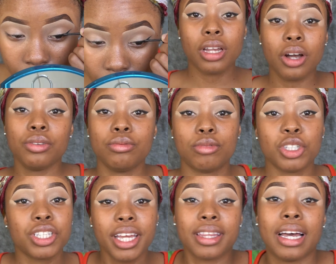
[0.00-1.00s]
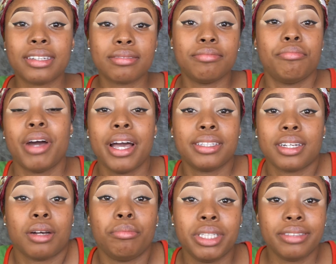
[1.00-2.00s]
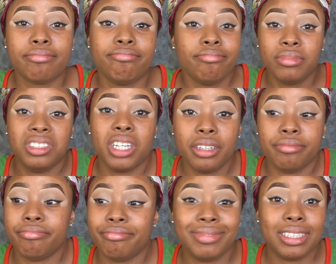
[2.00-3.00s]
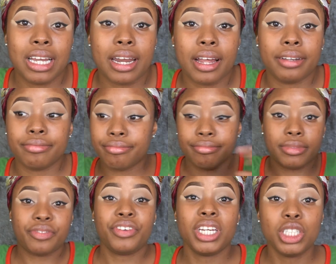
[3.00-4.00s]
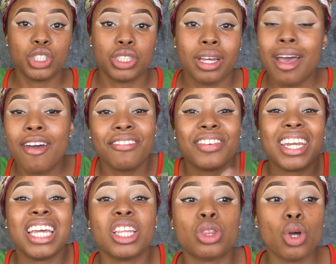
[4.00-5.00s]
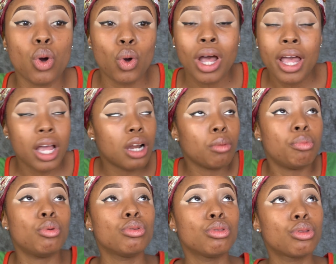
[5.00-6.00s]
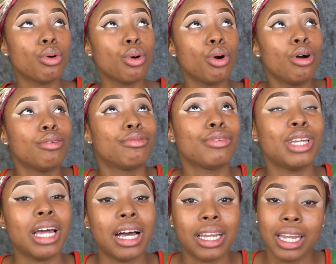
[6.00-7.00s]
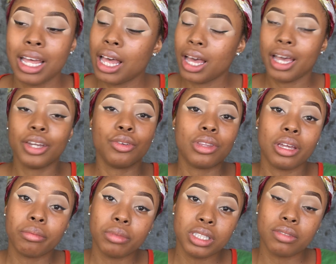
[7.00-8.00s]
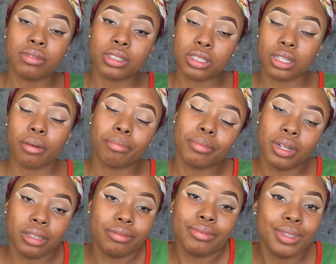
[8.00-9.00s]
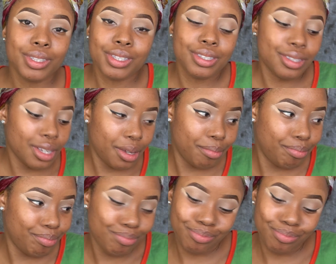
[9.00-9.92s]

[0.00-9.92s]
Now, just like that, my eyes are complete. Done. Nada. It's finished. Finito. El punto final. I know that means full stop, but it's the same